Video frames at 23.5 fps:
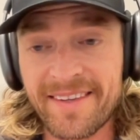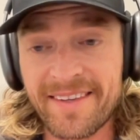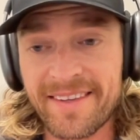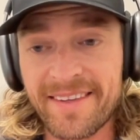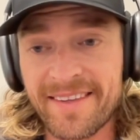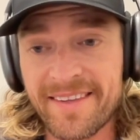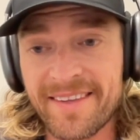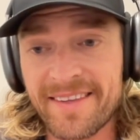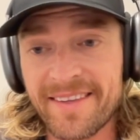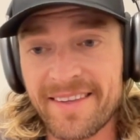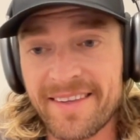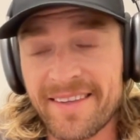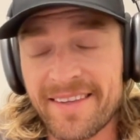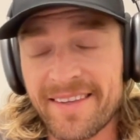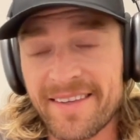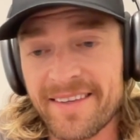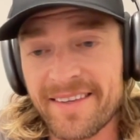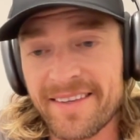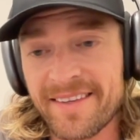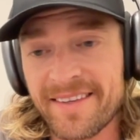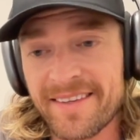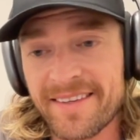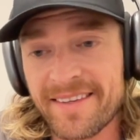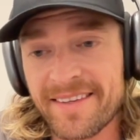
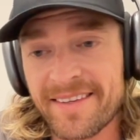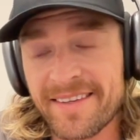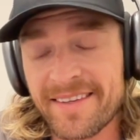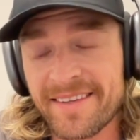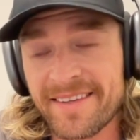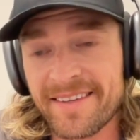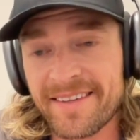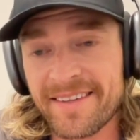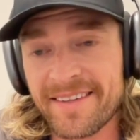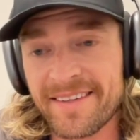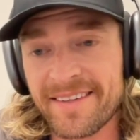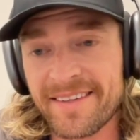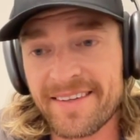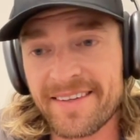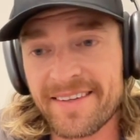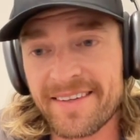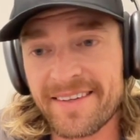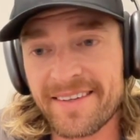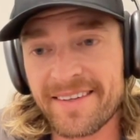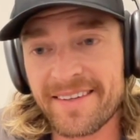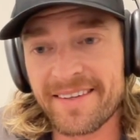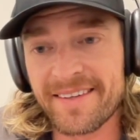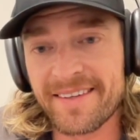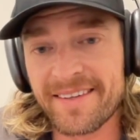
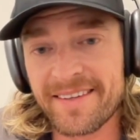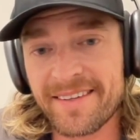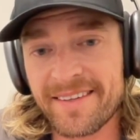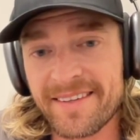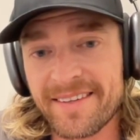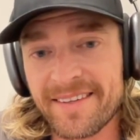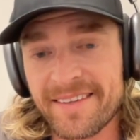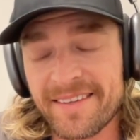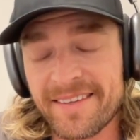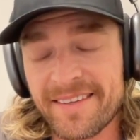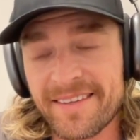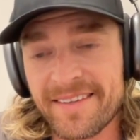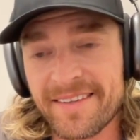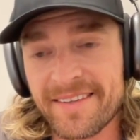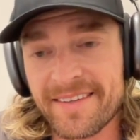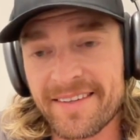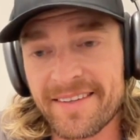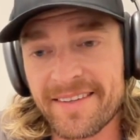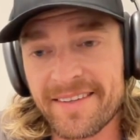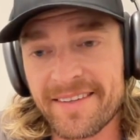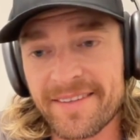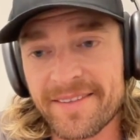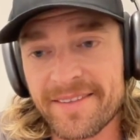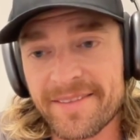
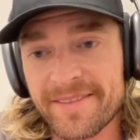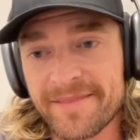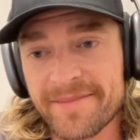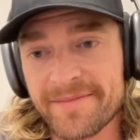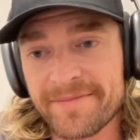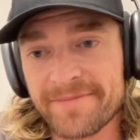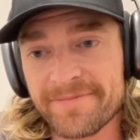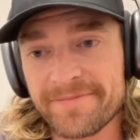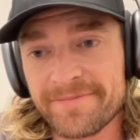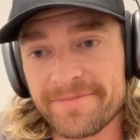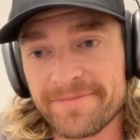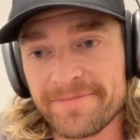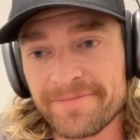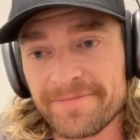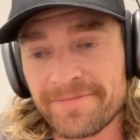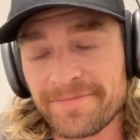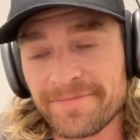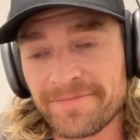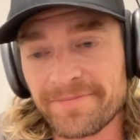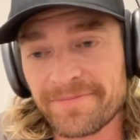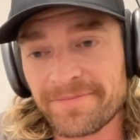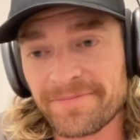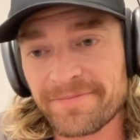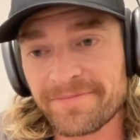
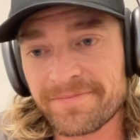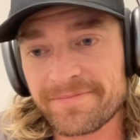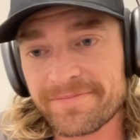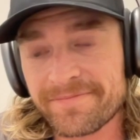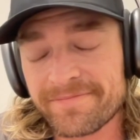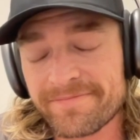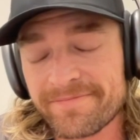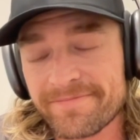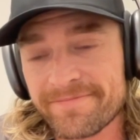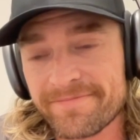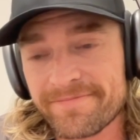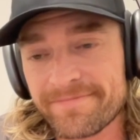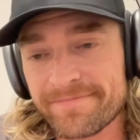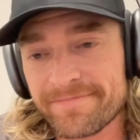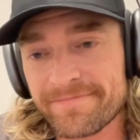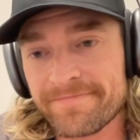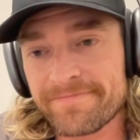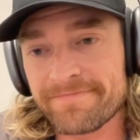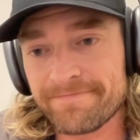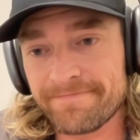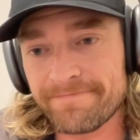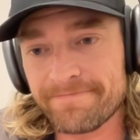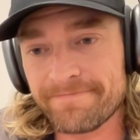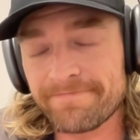
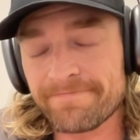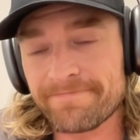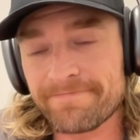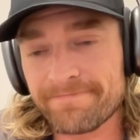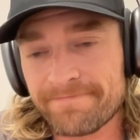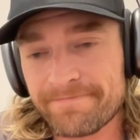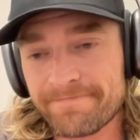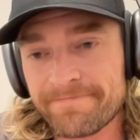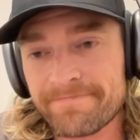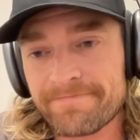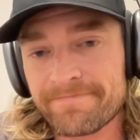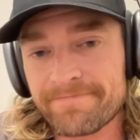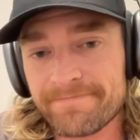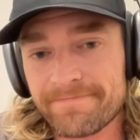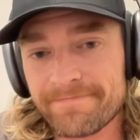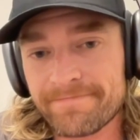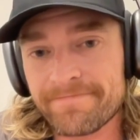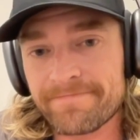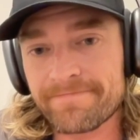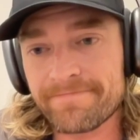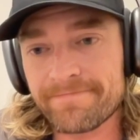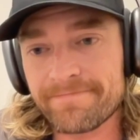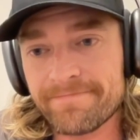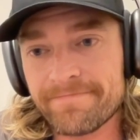
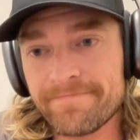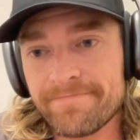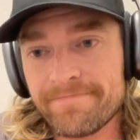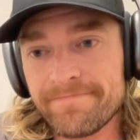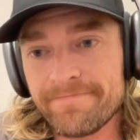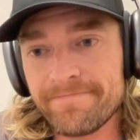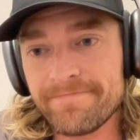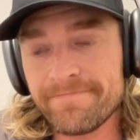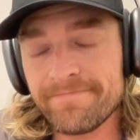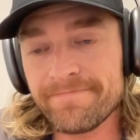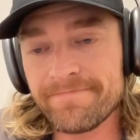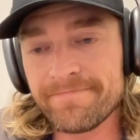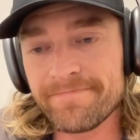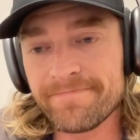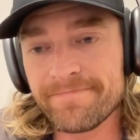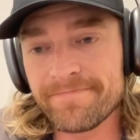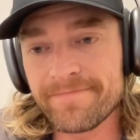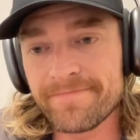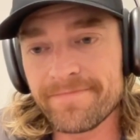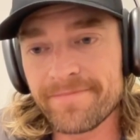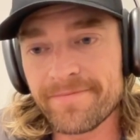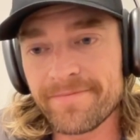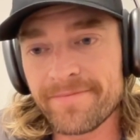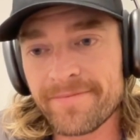
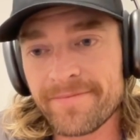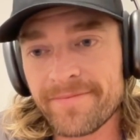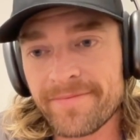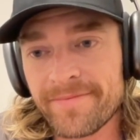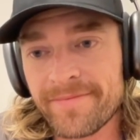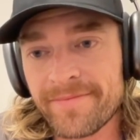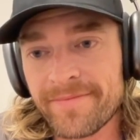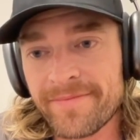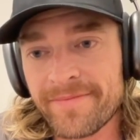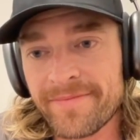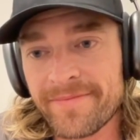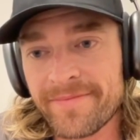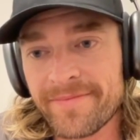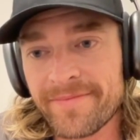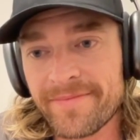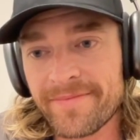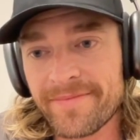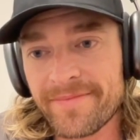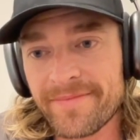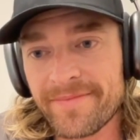The person shown says nothing.